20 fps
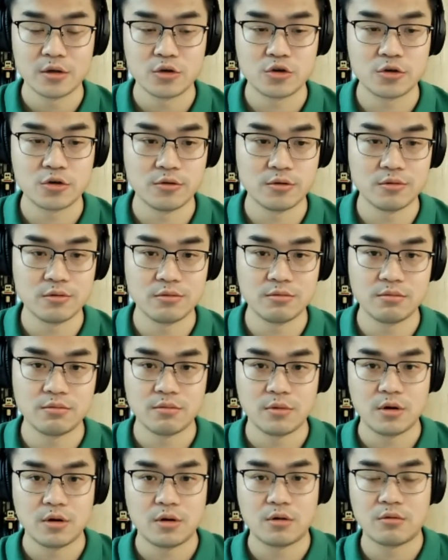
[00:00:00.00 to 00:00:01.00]
to
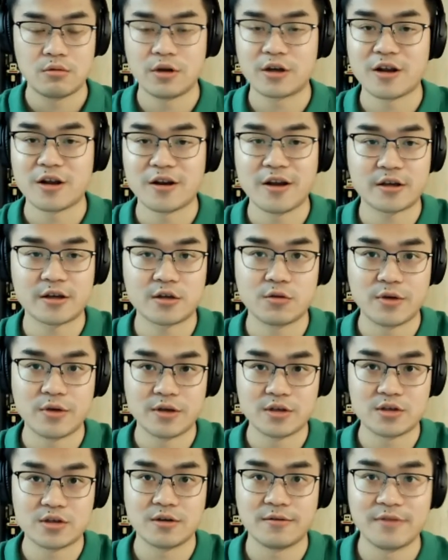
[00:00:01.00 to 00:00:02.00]
reconnect
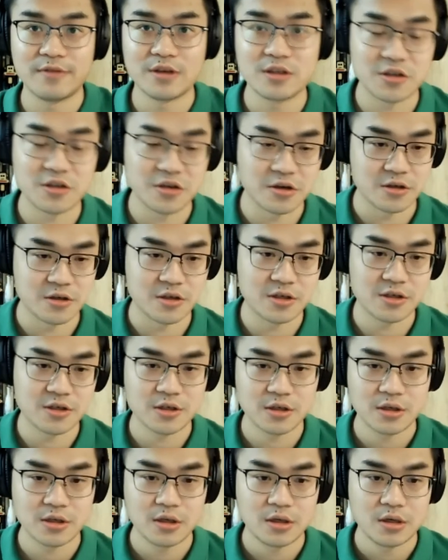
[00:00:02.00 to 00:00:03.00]
with uh,
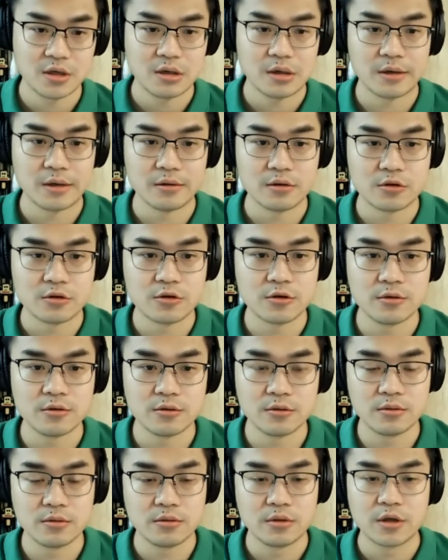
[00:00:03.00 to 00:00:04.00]
visitors and
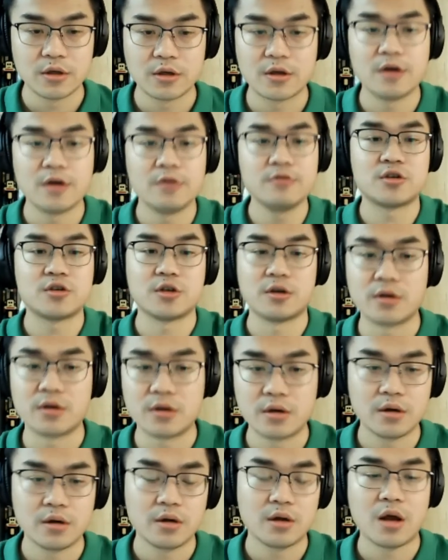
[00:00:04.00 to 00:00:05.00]
to closer
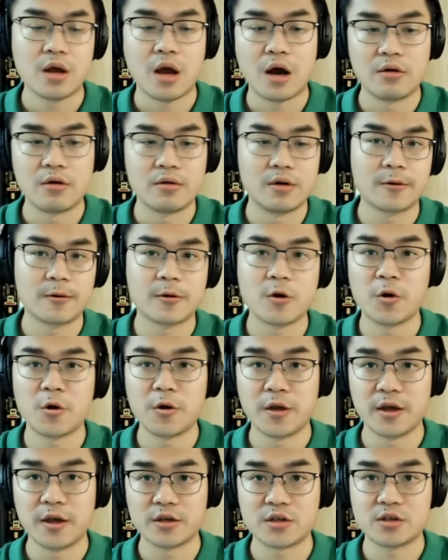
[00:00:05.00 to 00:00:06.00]
our
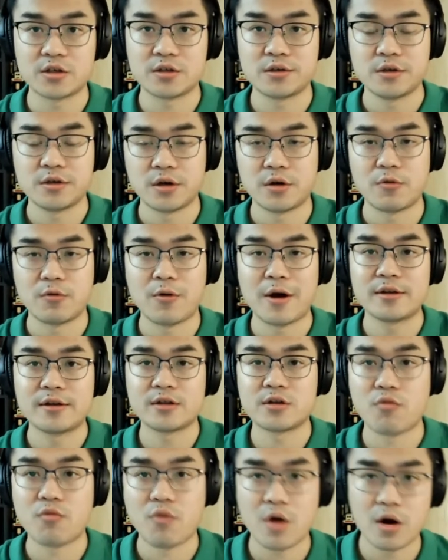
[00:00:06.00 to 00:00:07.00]
colleagues
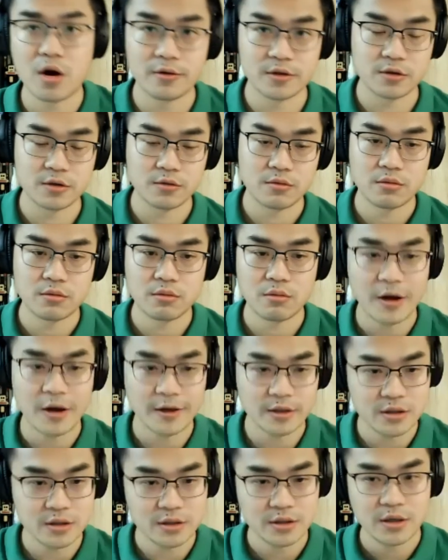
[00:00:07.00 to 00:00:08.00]
around the world,
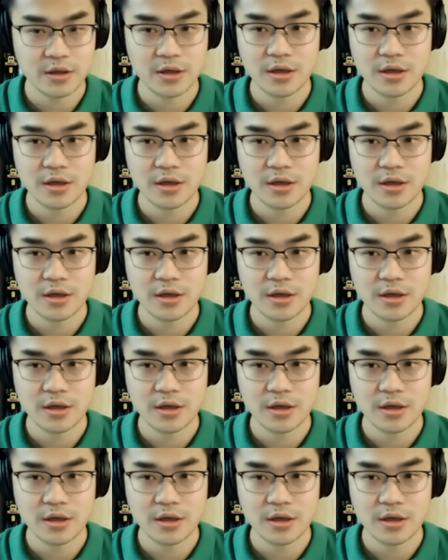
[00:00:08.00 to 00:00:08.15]
right?